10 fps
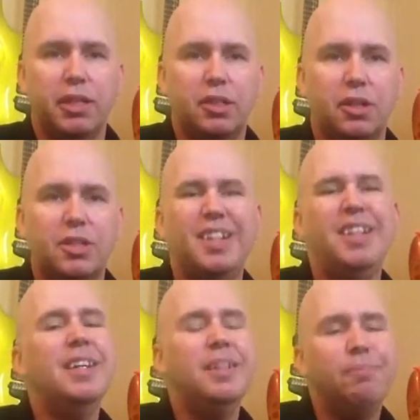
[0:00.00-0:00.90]
guitars,
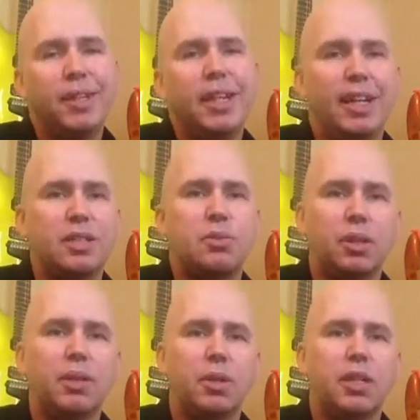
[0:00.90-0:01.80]
the neck is
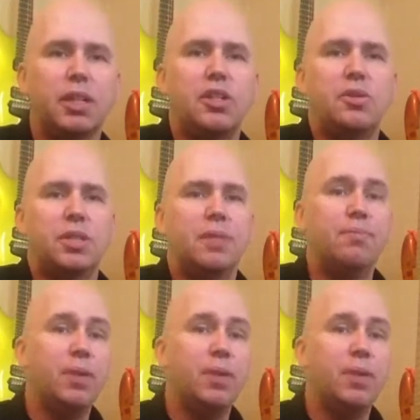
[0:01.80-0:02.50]
really where you're going to use it.